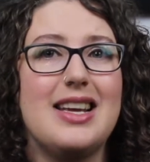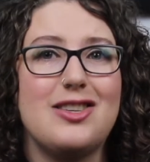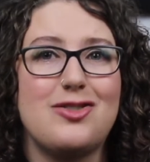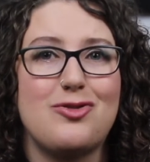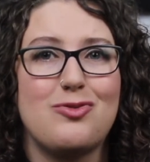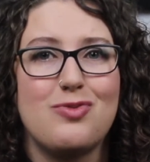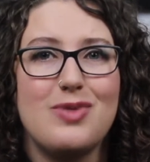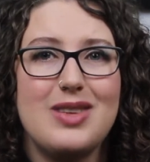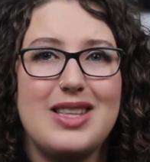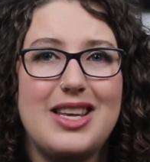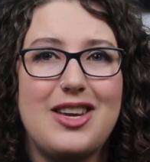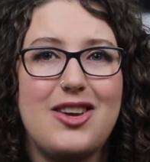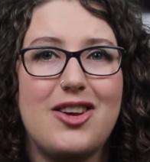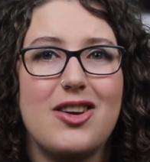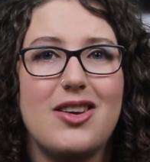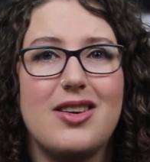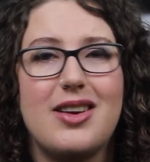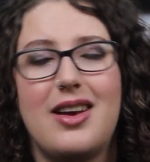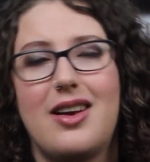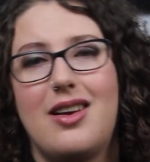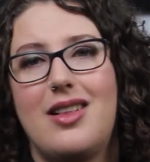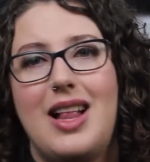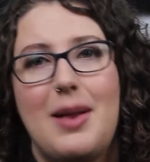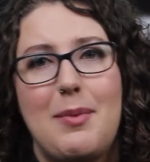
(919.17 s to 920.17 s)
is really
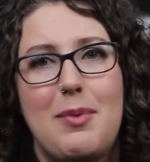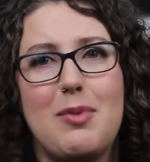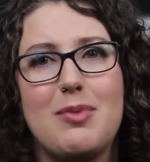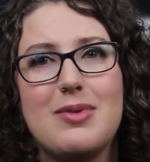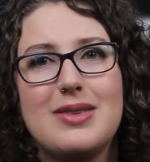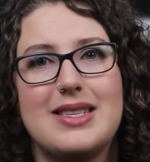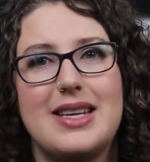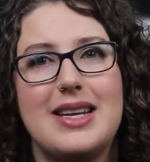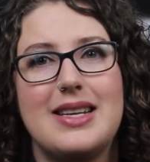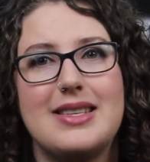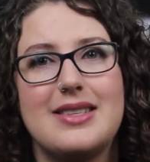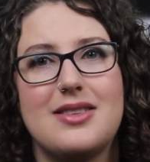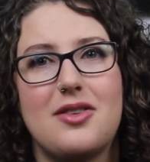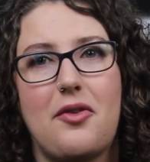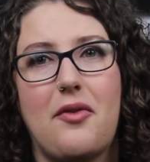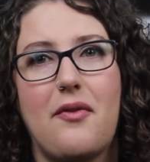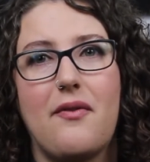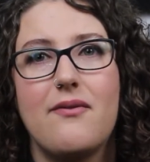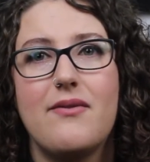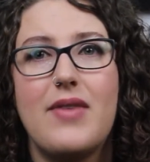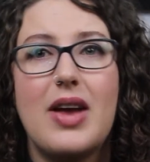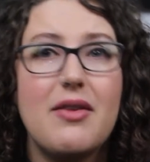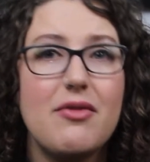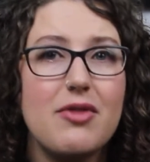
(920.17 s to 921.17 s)
good, and a lot of people say it's their
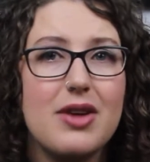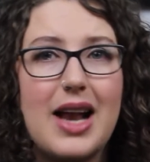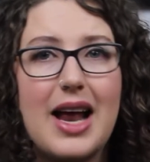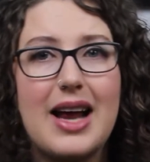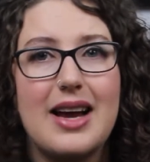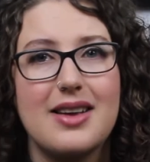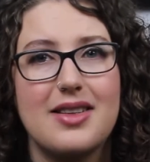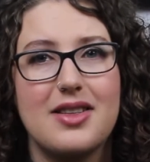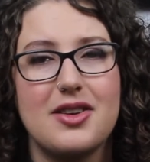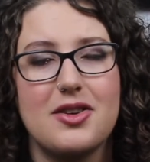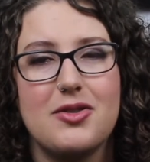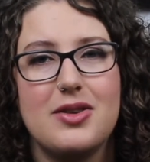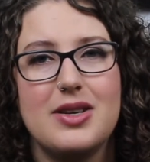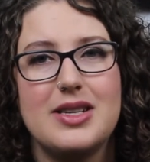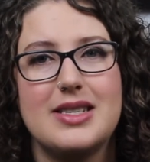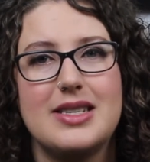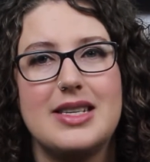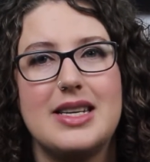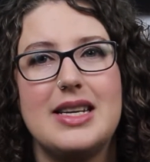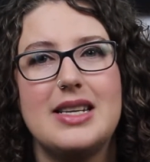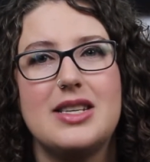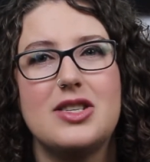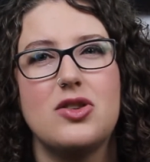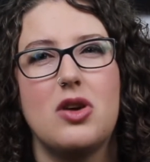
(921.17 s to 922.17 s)
favorite Agatha Christie,